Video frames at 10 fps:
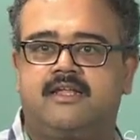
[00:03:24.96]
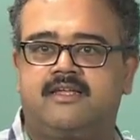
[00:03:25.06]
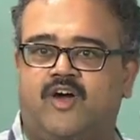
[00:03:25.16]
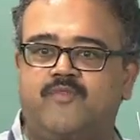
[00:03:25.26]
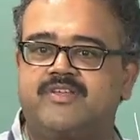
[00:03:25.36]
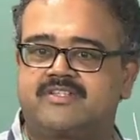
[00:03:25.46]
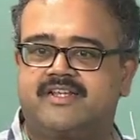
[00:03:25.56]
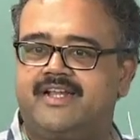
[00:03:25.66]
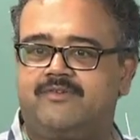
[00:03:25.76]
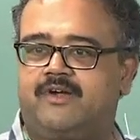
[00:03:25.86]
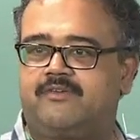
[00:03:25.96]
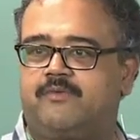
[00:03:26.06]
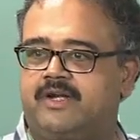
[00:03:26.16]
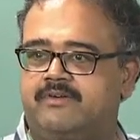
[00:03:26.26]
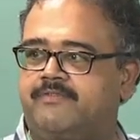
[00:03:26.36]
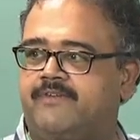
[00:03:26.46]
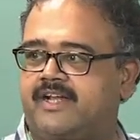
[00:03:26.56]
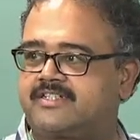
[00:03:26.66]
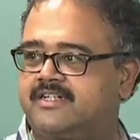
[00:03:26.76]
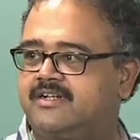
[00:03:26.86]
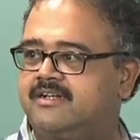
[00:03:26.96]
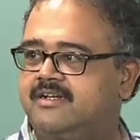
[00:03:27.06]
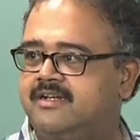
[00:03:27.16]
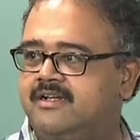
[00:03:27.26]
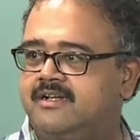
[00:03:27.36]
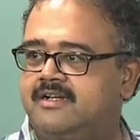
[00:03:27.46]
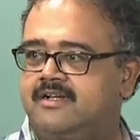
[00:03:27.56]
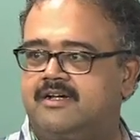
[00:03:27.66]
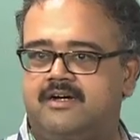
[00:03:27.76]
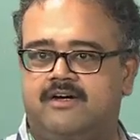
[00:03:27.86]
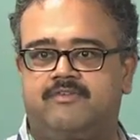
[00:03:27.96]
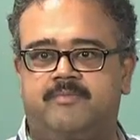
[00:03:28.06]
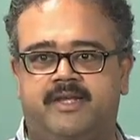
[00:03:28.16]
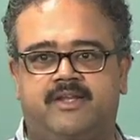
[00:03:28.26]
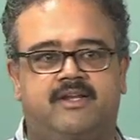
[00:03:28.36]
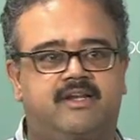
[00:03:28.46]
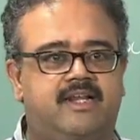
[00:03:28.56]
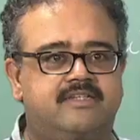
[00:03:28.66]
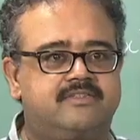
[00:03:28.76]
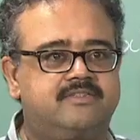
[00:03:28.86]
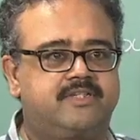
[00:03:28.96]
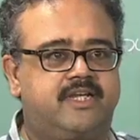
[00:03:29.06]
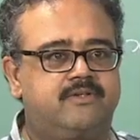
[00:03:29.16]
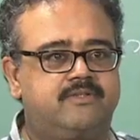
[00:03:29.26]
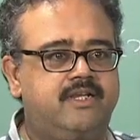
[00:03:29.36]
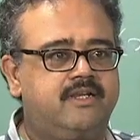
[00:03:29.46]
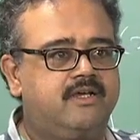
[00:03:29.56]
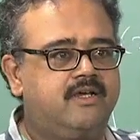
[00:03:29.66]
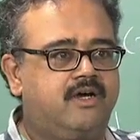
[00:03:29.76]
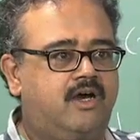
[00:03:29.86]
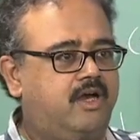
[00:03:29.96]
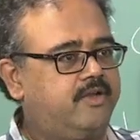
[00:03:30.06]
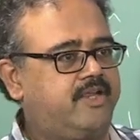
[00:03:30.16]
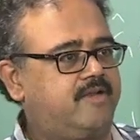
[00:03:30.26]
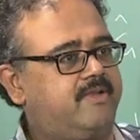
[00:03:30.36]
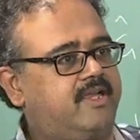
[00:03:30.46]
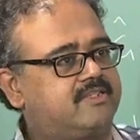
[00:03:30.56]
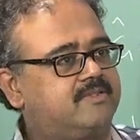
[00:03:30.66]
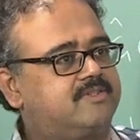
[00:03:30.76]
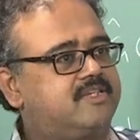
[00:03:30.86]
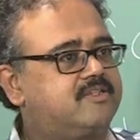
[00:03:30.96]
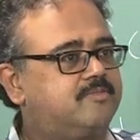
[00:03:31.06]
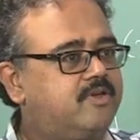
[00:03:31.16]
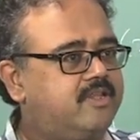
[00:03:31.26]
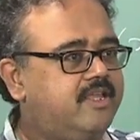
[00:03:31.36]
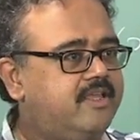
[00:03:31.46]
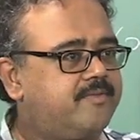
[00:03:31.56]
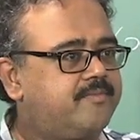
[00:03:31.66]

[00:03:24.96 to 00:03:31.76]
Obviously, right. Whatever fraction of a particular class is, you can do that, or you can make assumptions about the